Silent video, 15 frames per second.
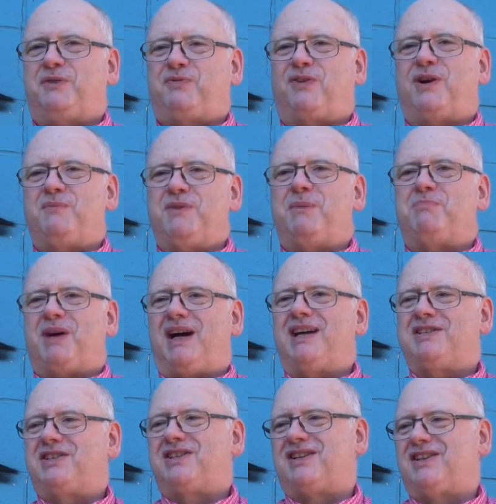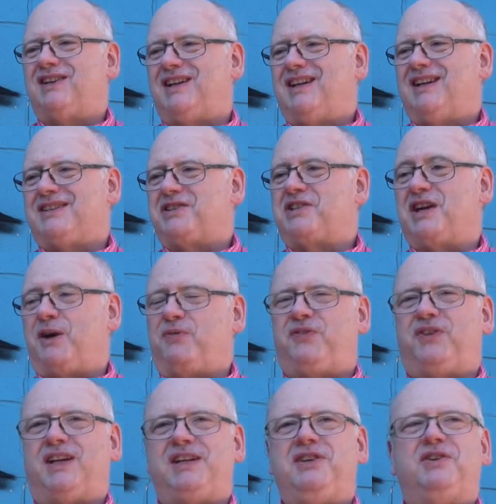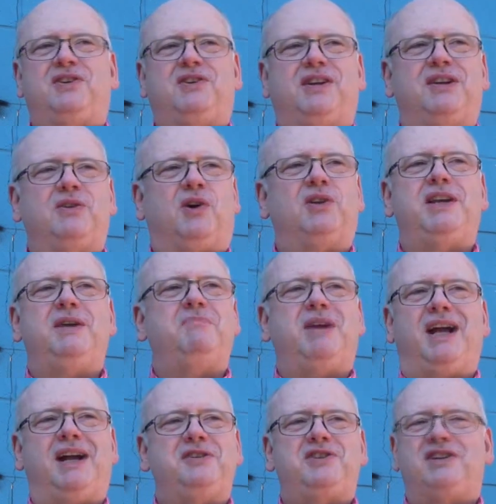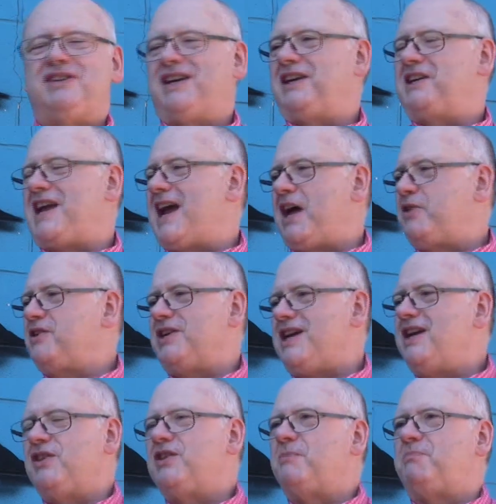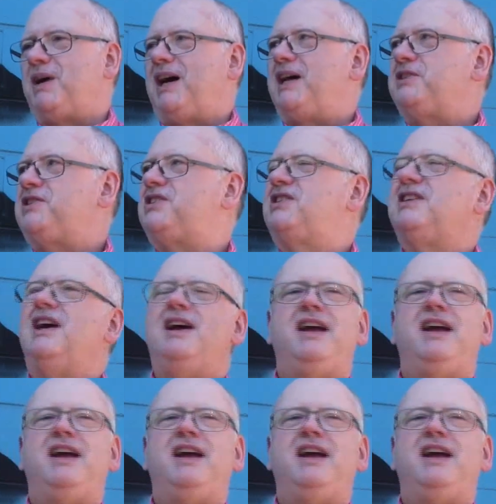from the bus stuff that you can only imagine that had gathered in the bus.